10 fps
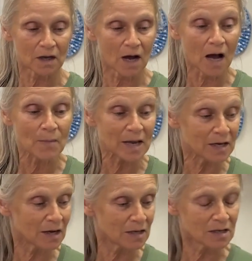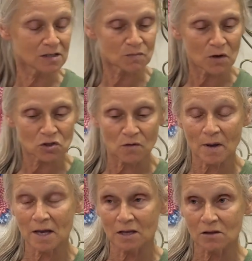I may not need as much or I
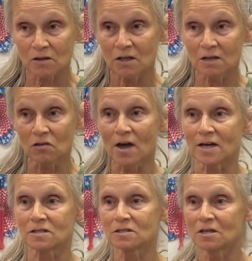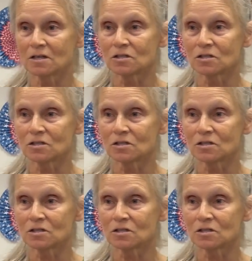may need less.